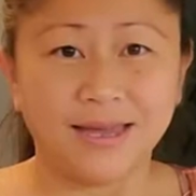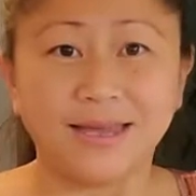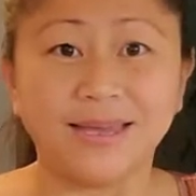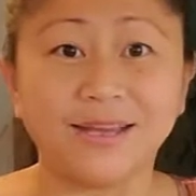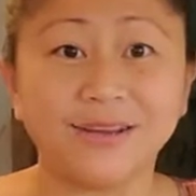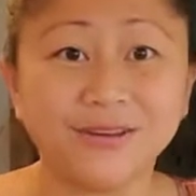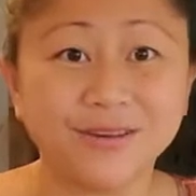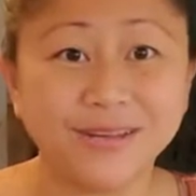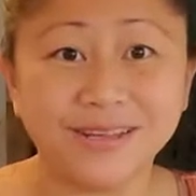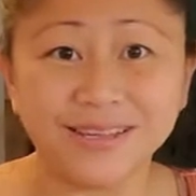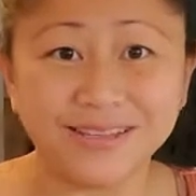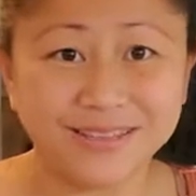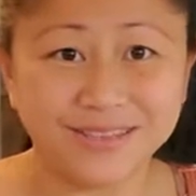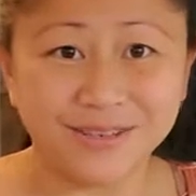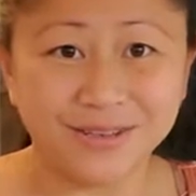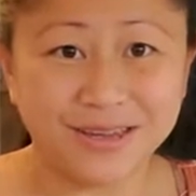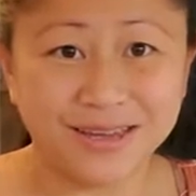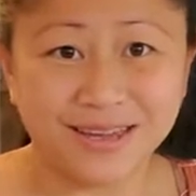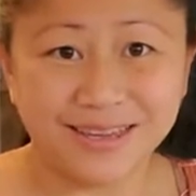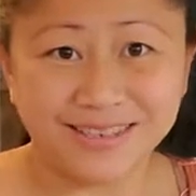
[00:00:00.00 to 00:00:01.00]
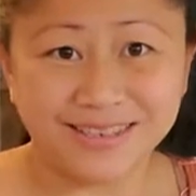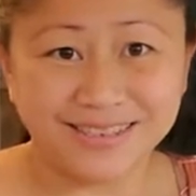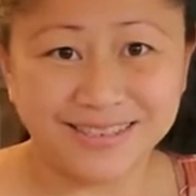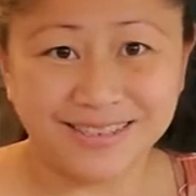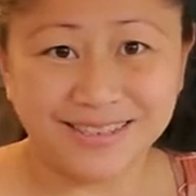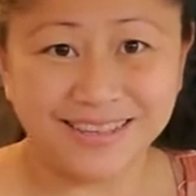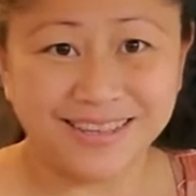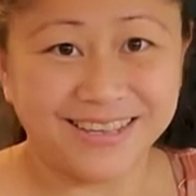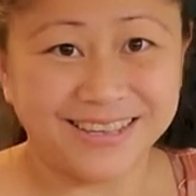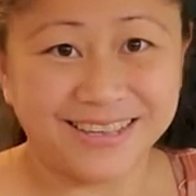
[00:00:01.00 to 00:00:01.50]
Here it is, you guys,
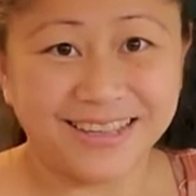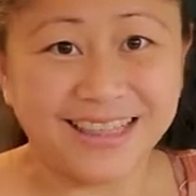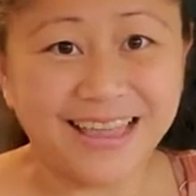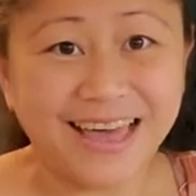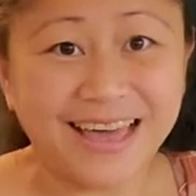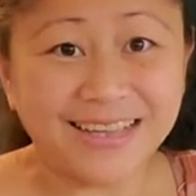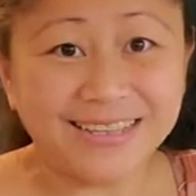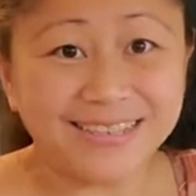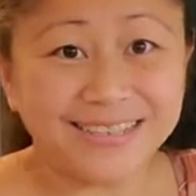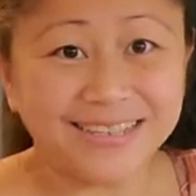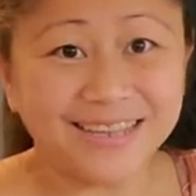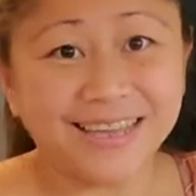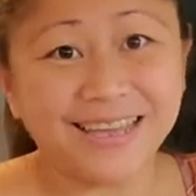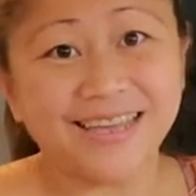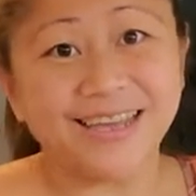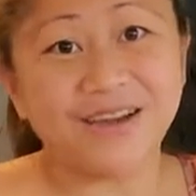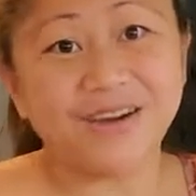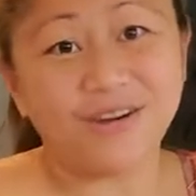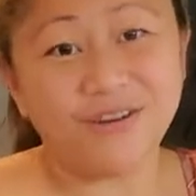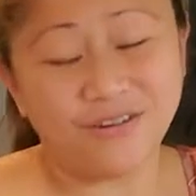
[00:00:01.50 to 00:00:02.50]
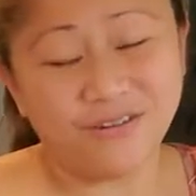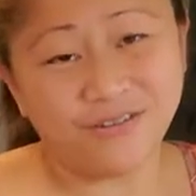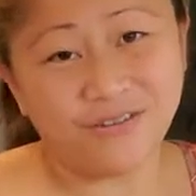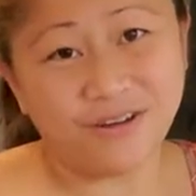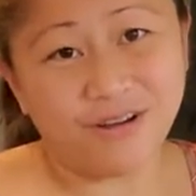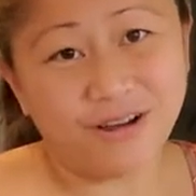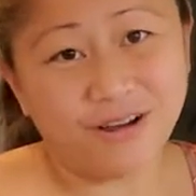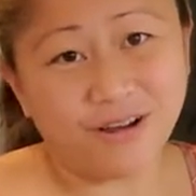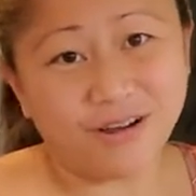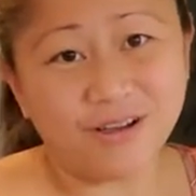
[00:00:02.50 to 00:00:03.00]
the last day of
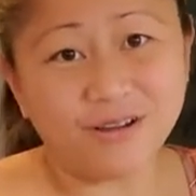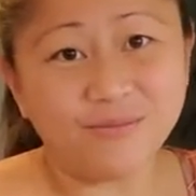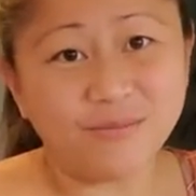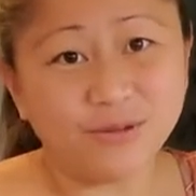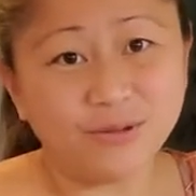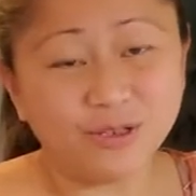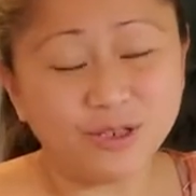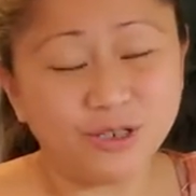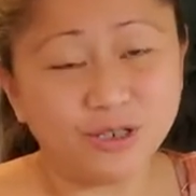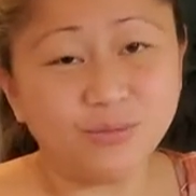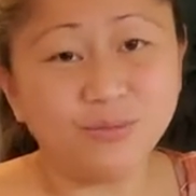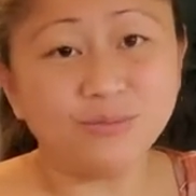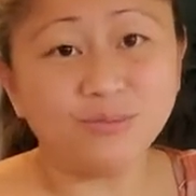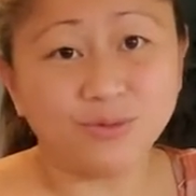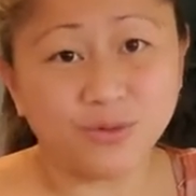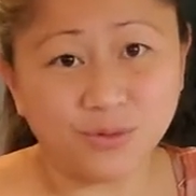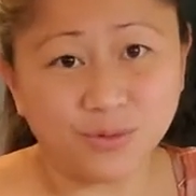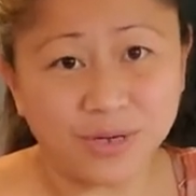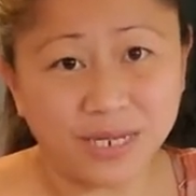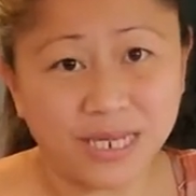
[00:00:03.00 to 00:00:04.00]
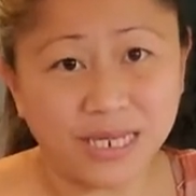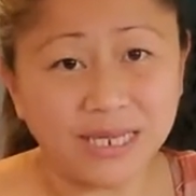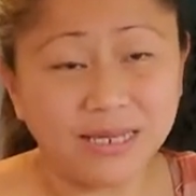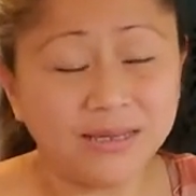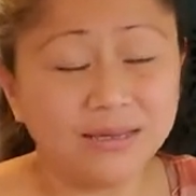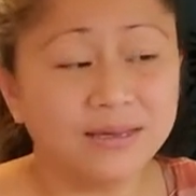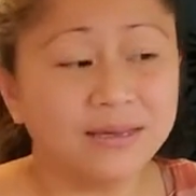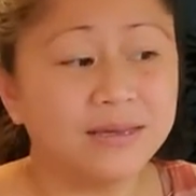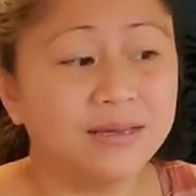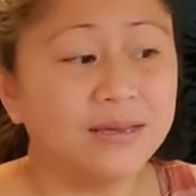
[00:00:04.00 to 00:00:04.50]
our kombucha brewing,
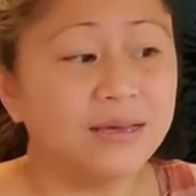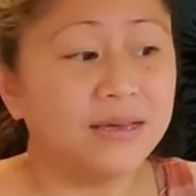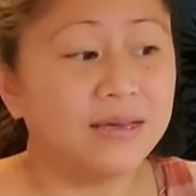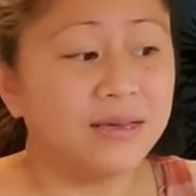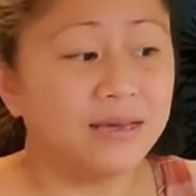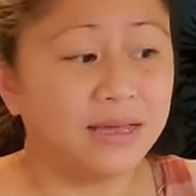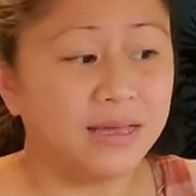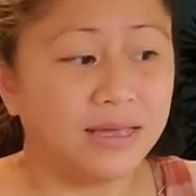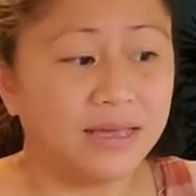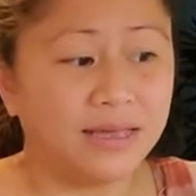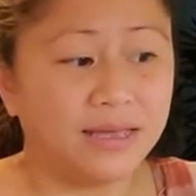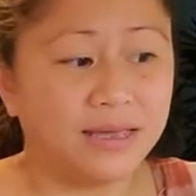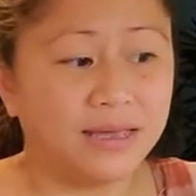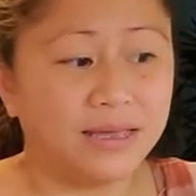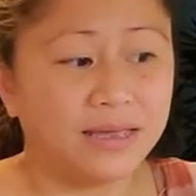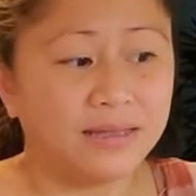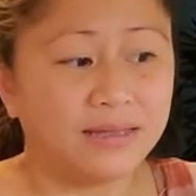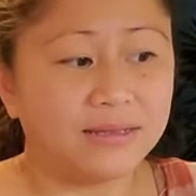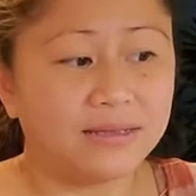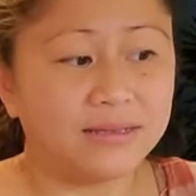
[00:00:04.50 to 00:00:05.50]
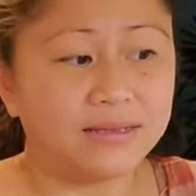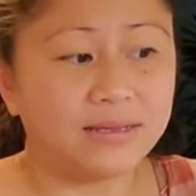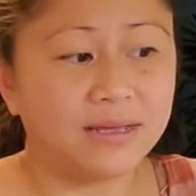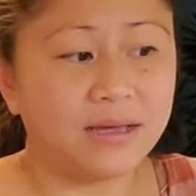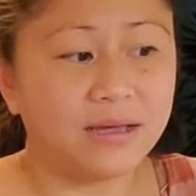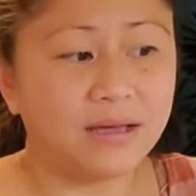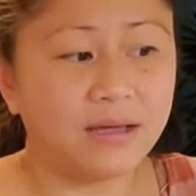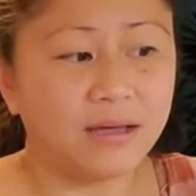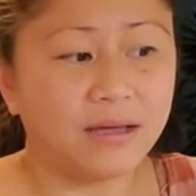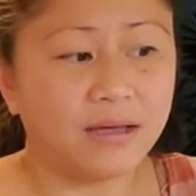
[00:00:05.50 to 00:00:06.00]
and
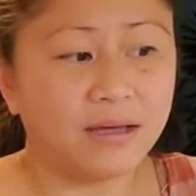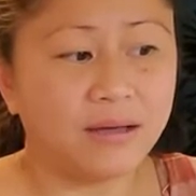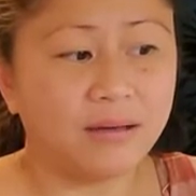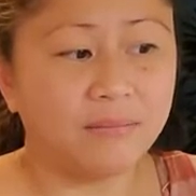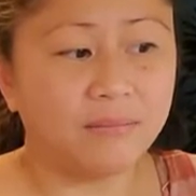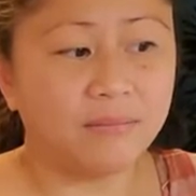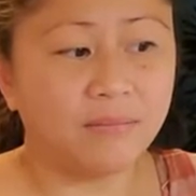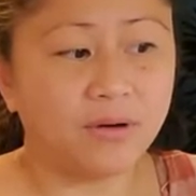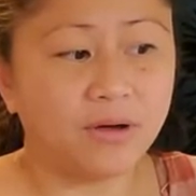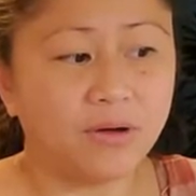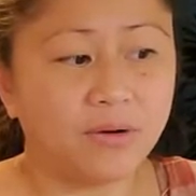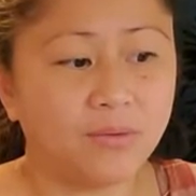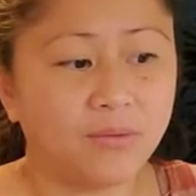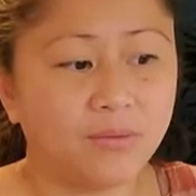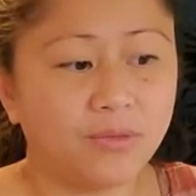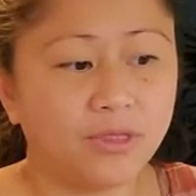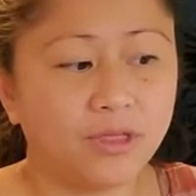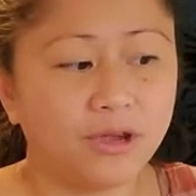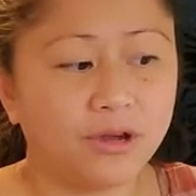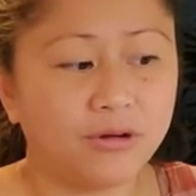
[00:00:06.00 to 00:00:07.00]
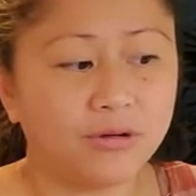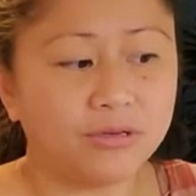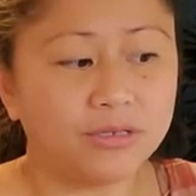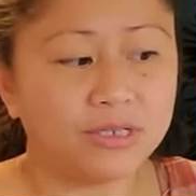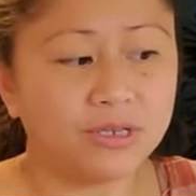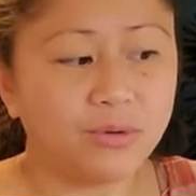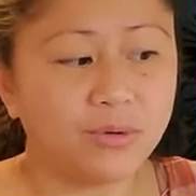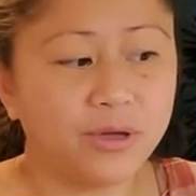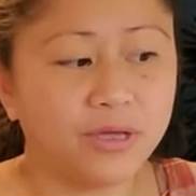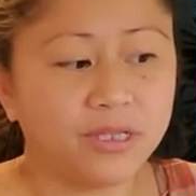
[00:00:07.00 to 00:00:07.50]
there's
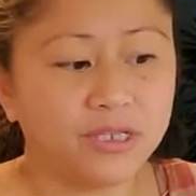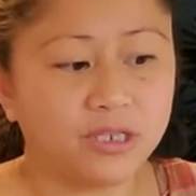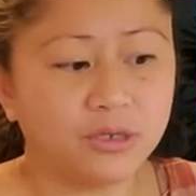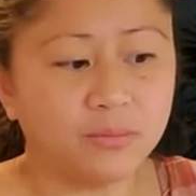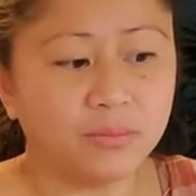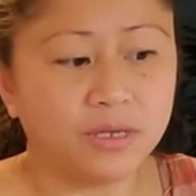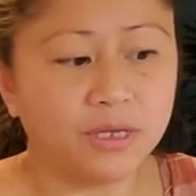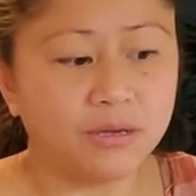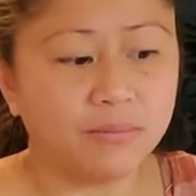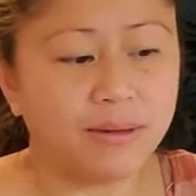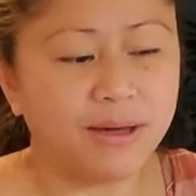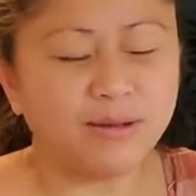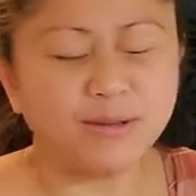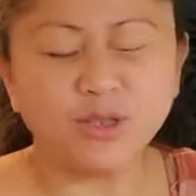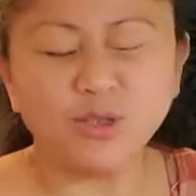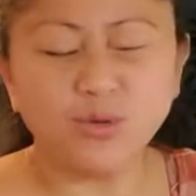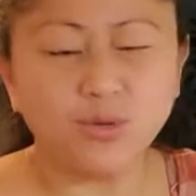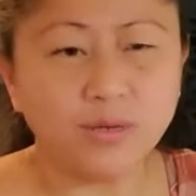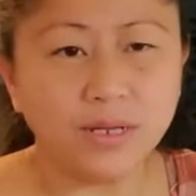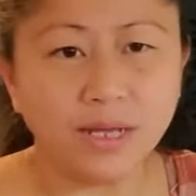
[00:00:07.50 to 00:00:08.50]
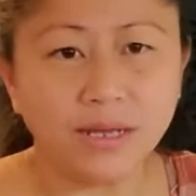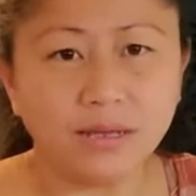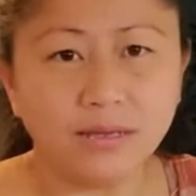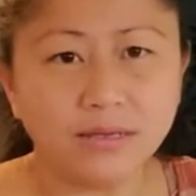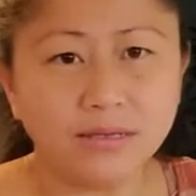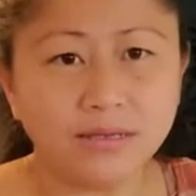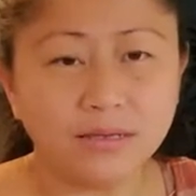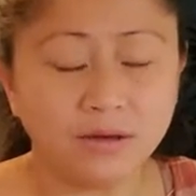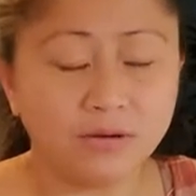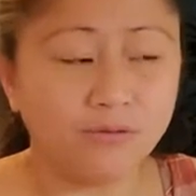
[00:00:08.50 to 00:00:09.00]
going to be about 2
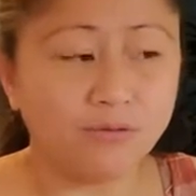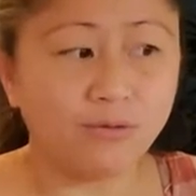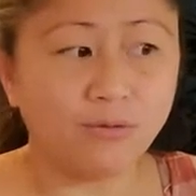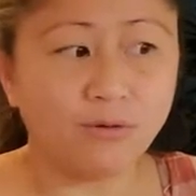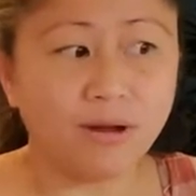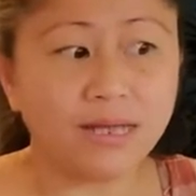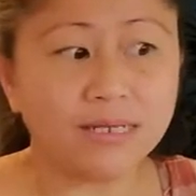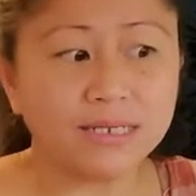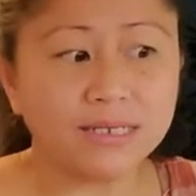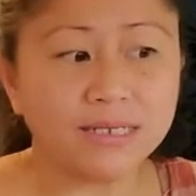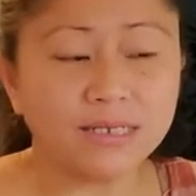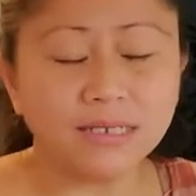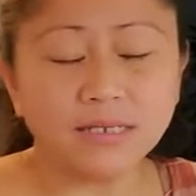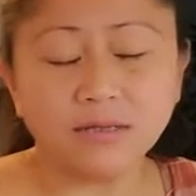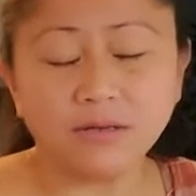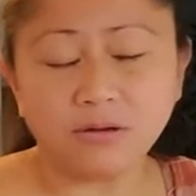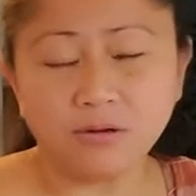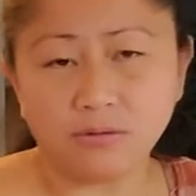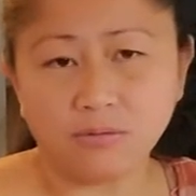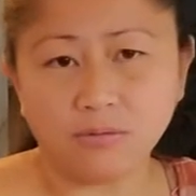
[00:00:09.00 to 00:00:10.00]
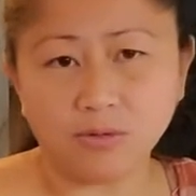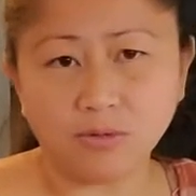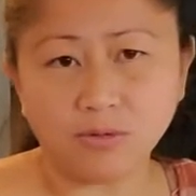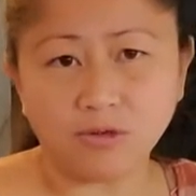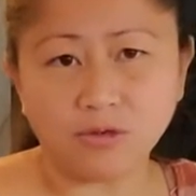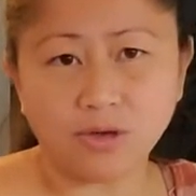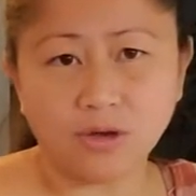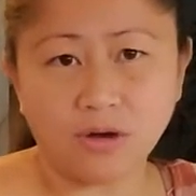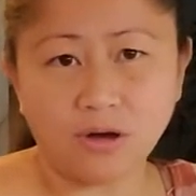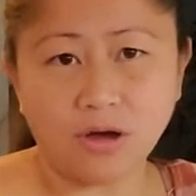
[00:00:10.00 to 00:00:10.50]
days of resting the
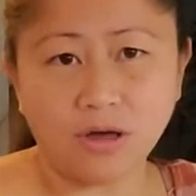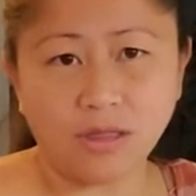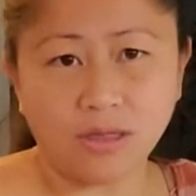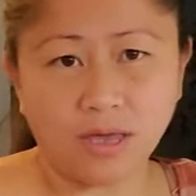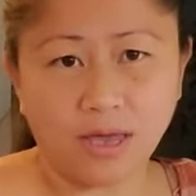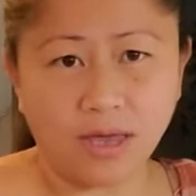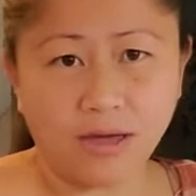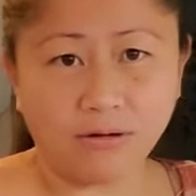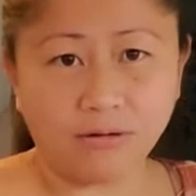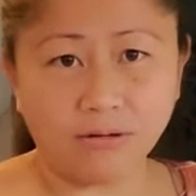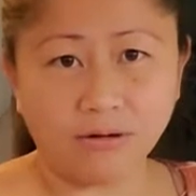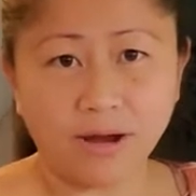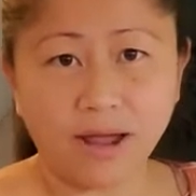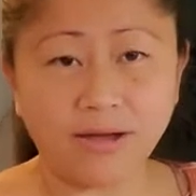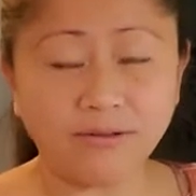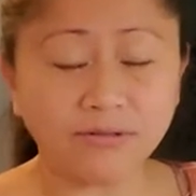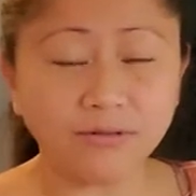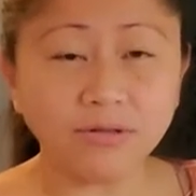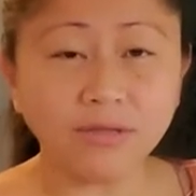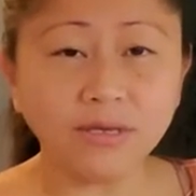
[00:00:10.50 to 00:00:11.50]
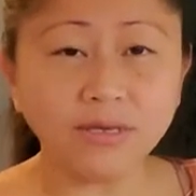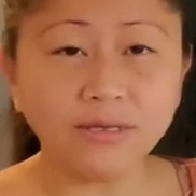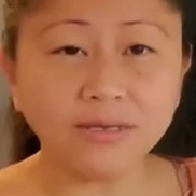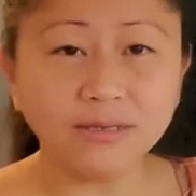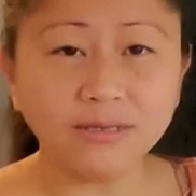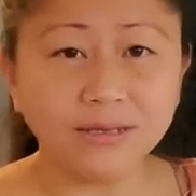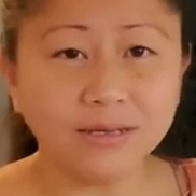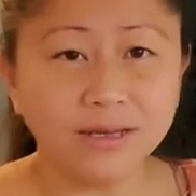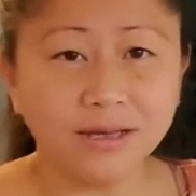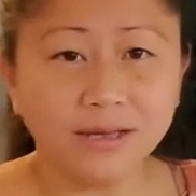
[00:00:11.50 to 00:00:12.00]
kombucha on the counter after this,